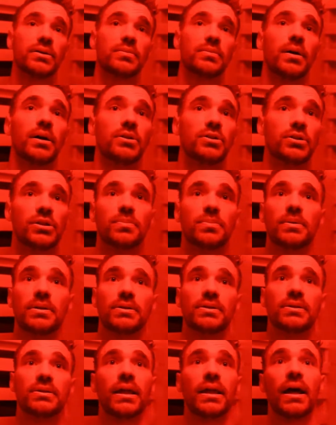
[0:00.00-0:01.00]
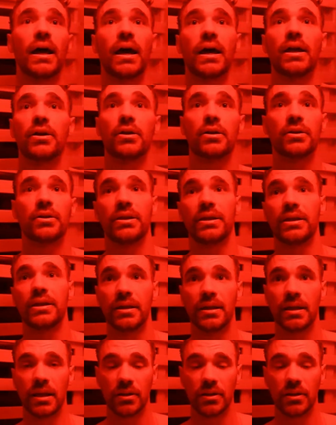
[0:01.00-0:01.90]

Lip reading: as much, just because that higher heat.